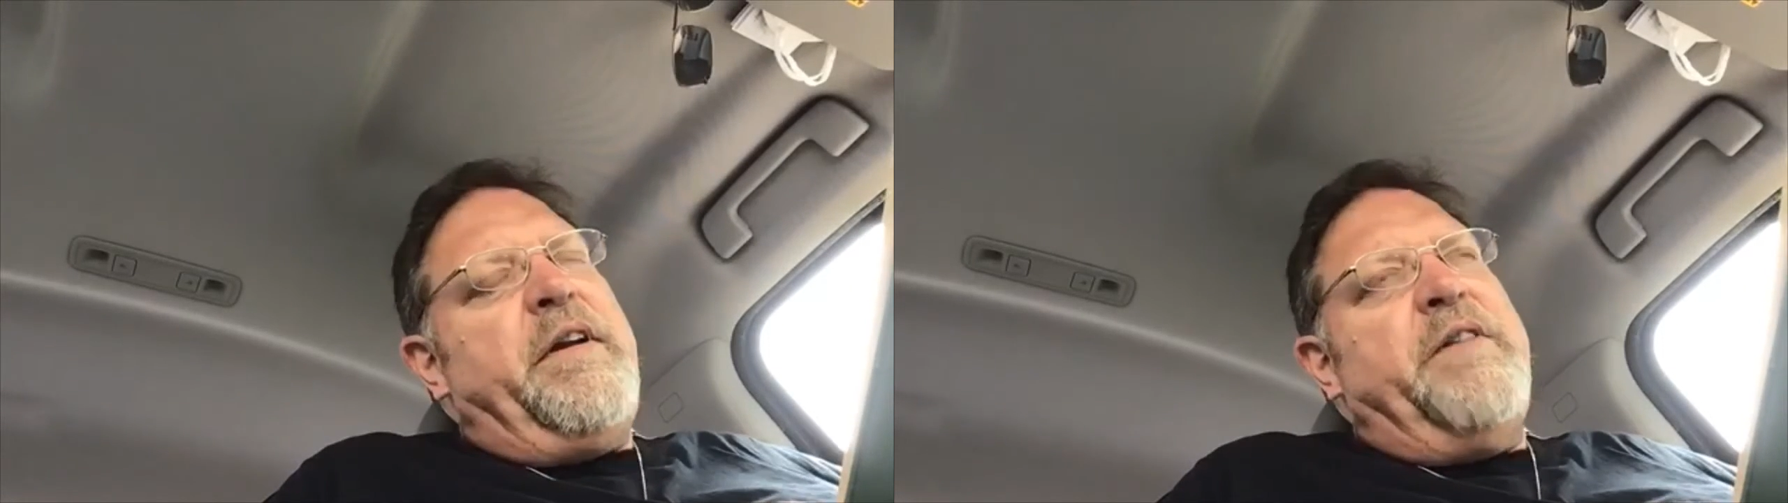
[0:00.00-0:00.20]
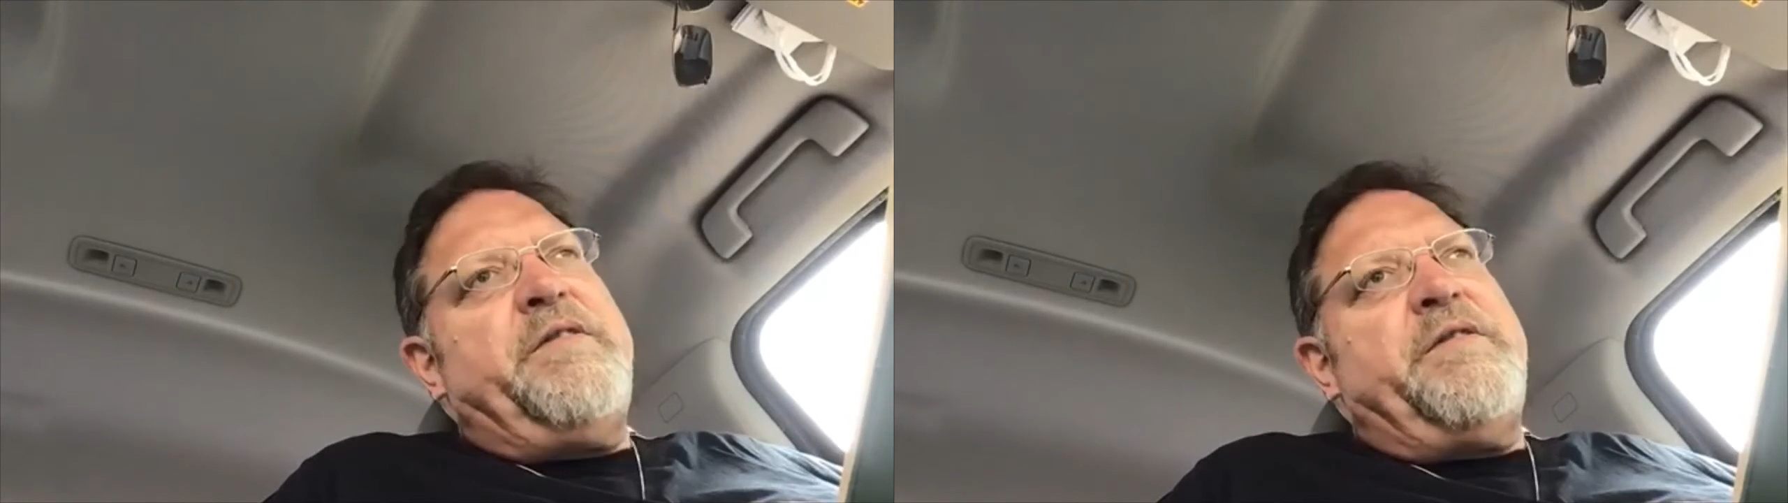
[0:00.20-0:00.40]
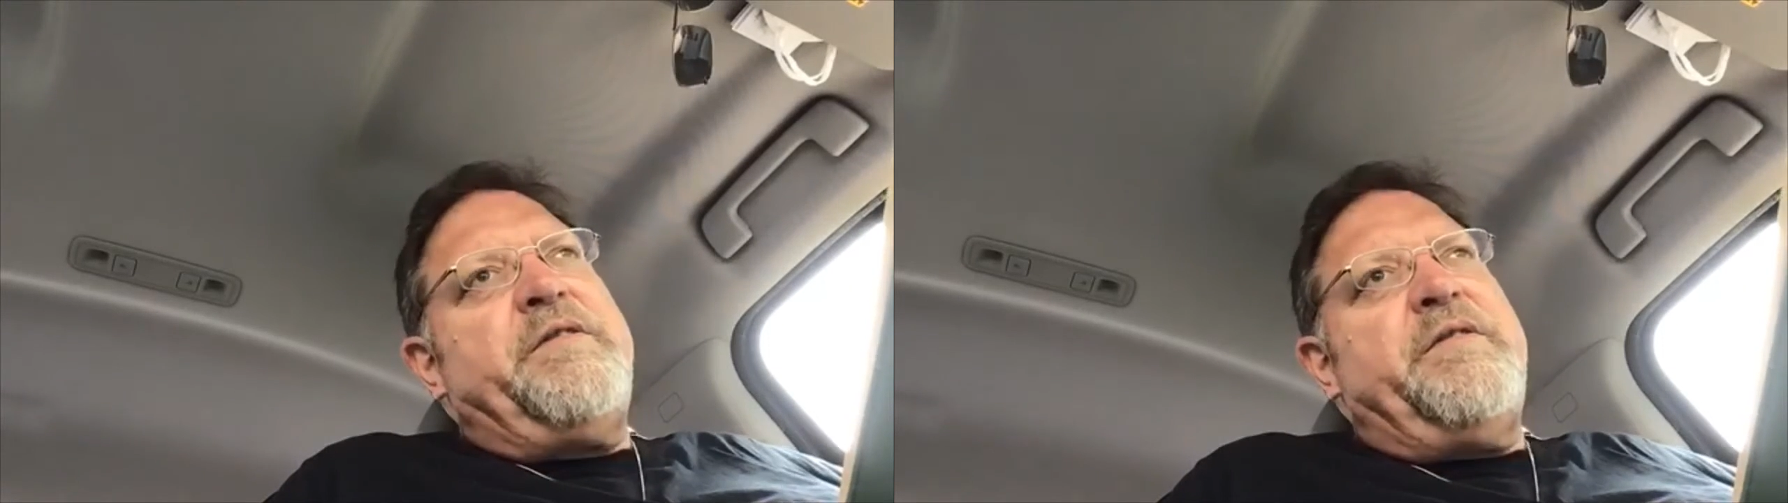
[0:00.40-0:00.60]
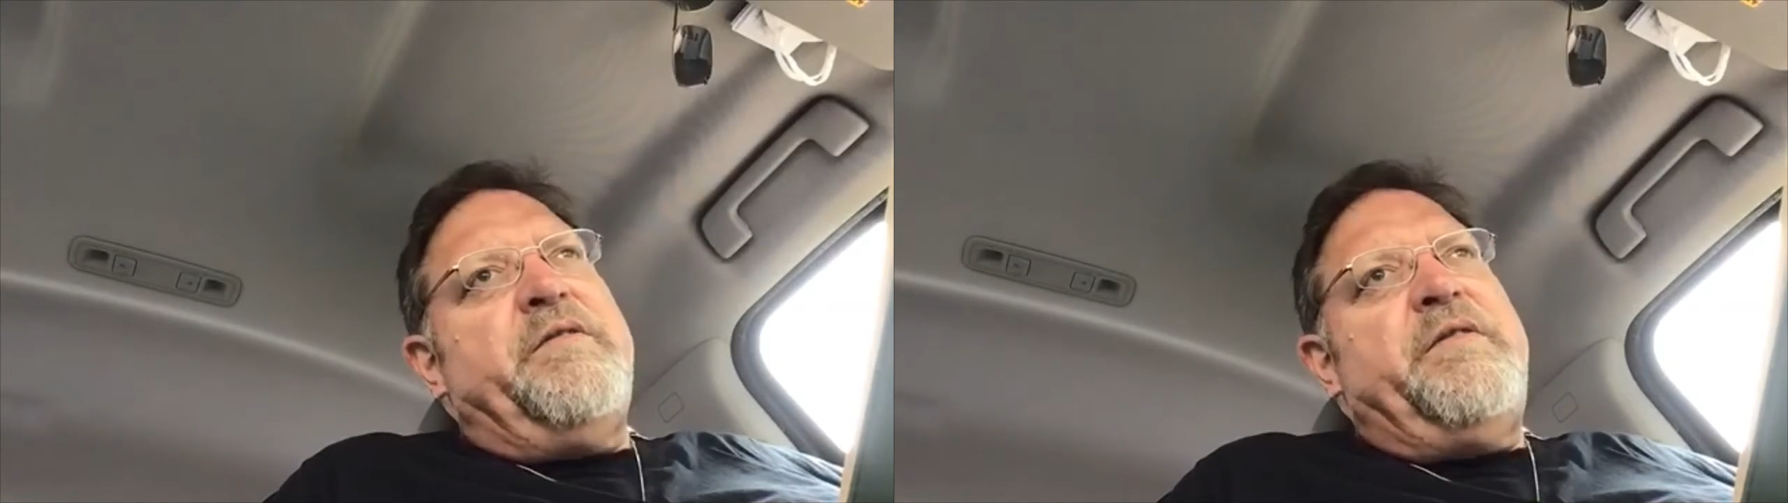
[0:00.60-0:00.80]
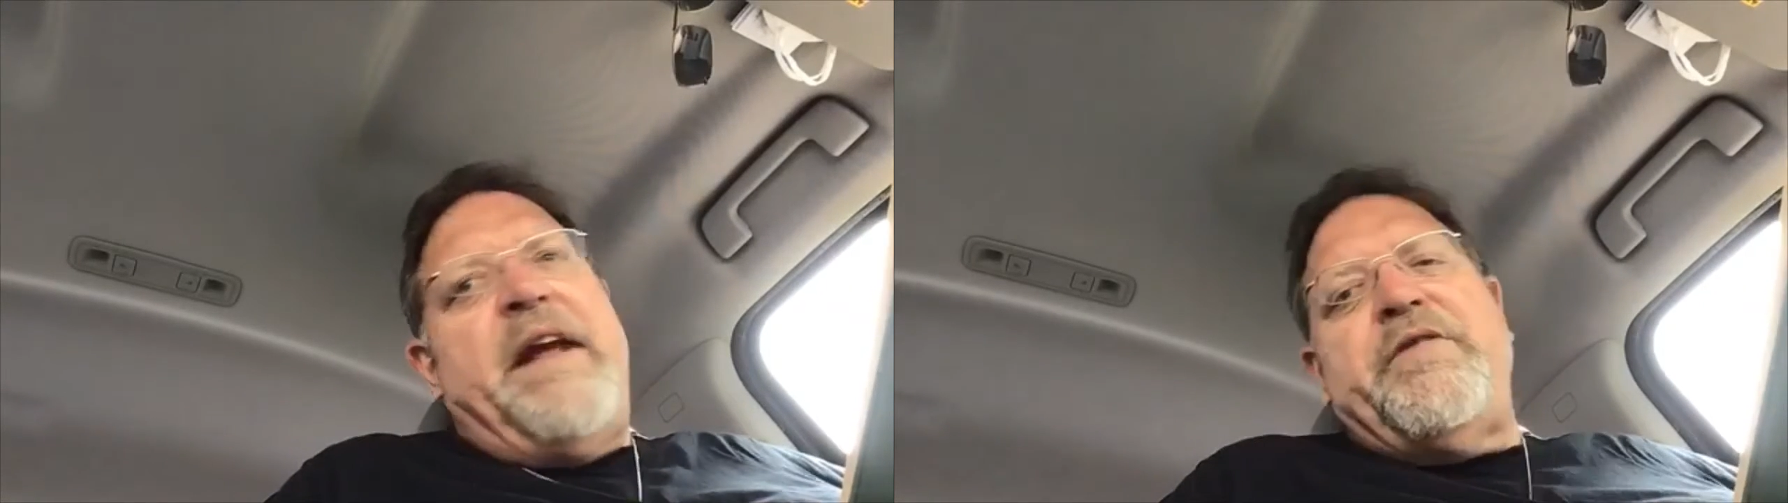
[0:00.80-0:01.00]
gets
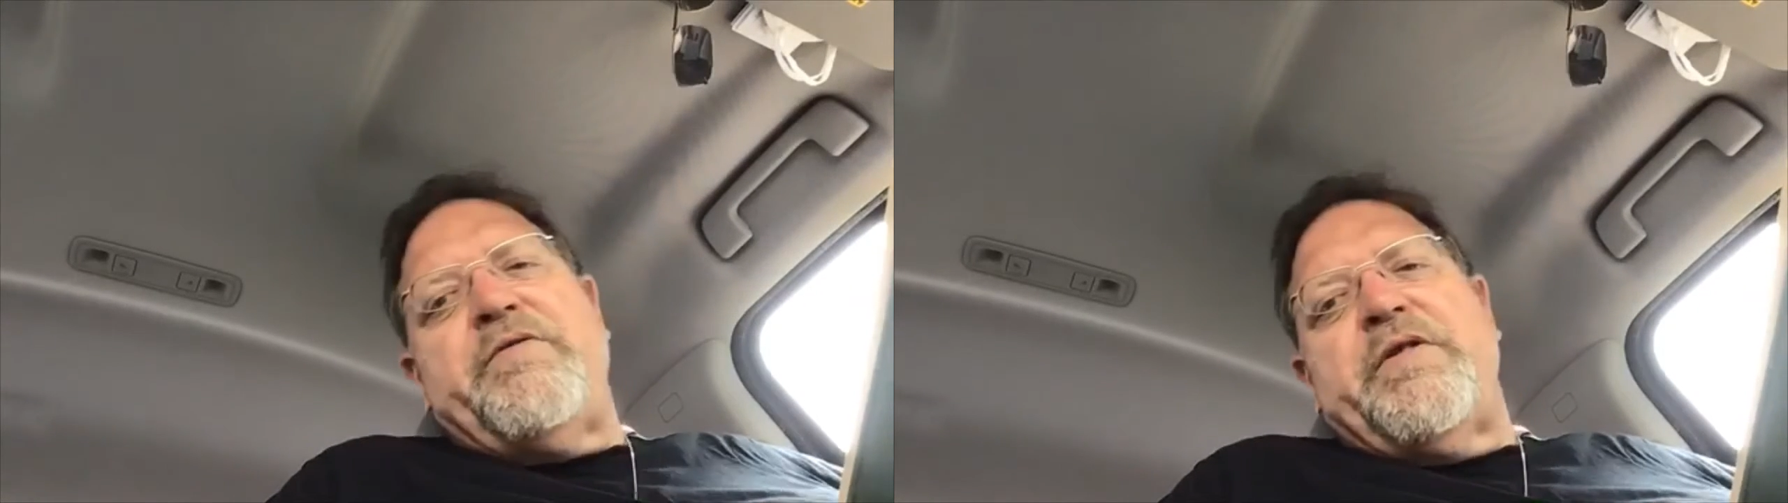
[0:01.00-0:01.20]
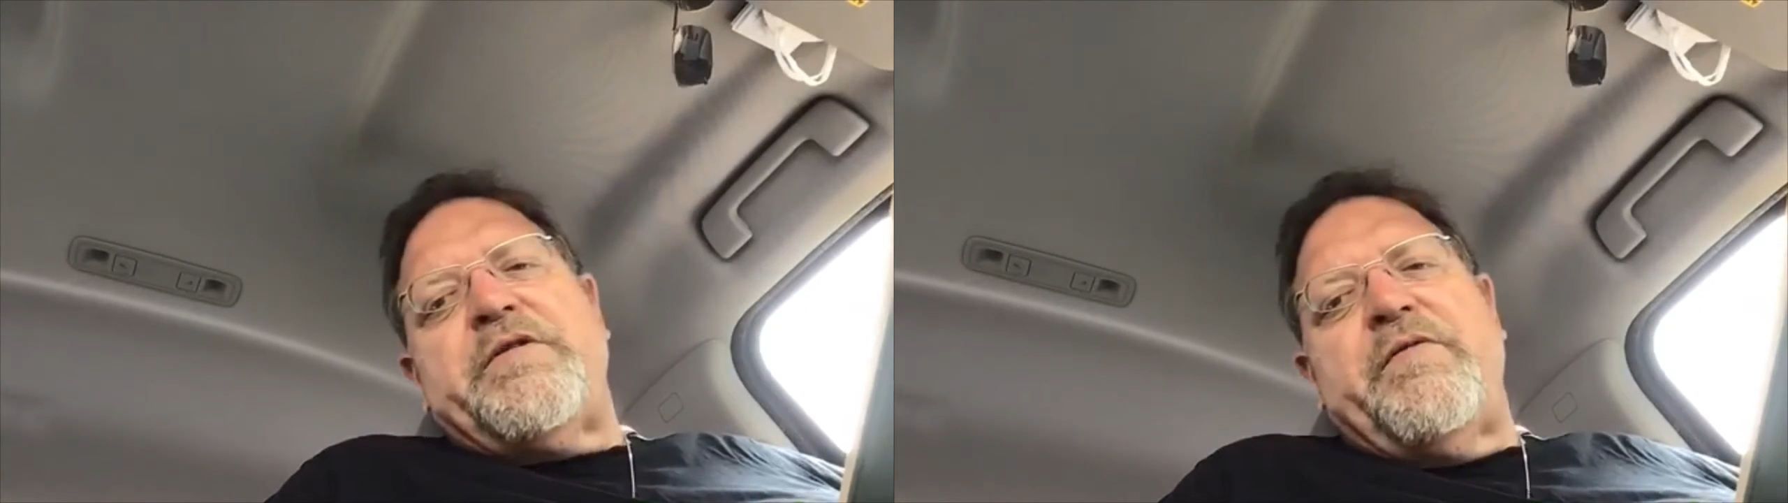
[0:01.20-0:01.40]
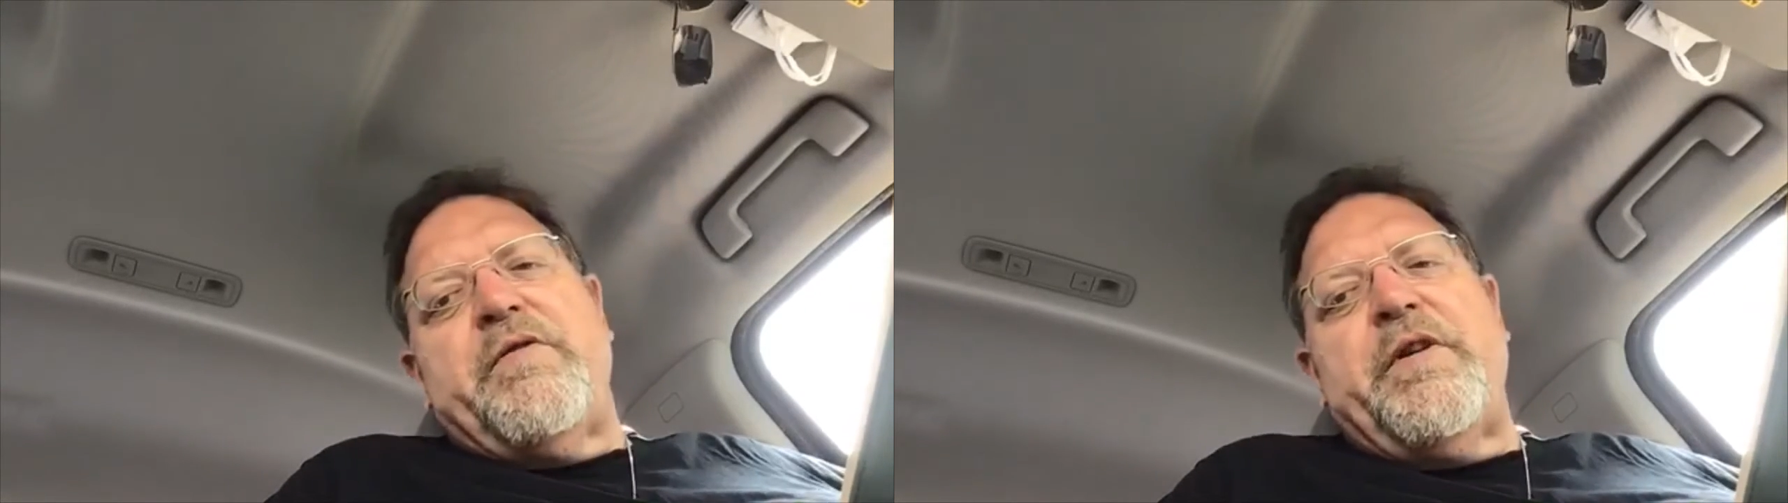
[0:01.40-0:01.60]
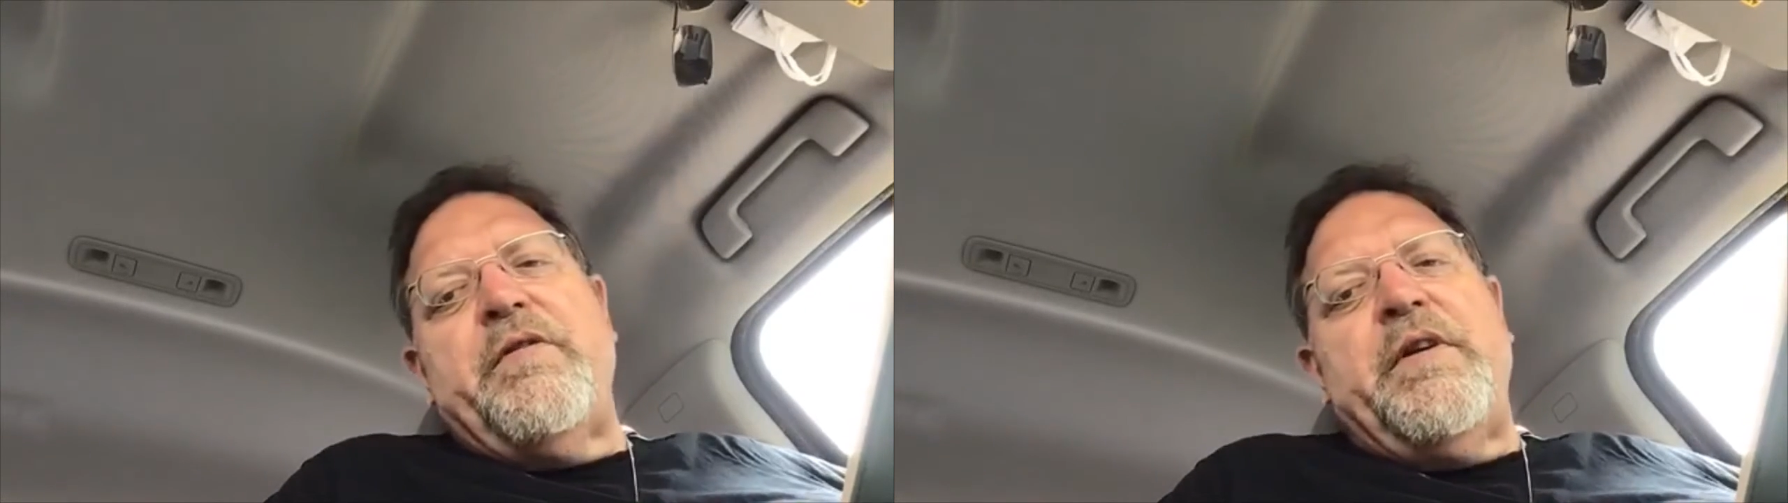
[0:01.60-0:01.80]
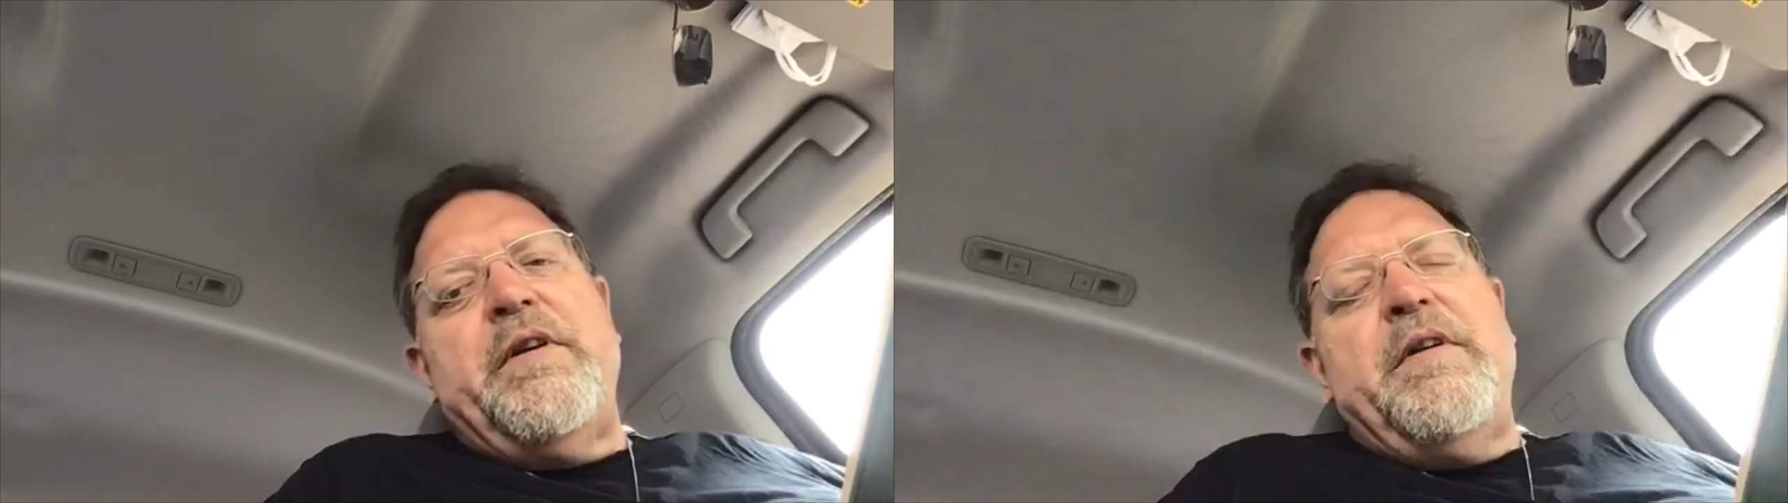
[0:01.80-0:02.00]
dangerous for you,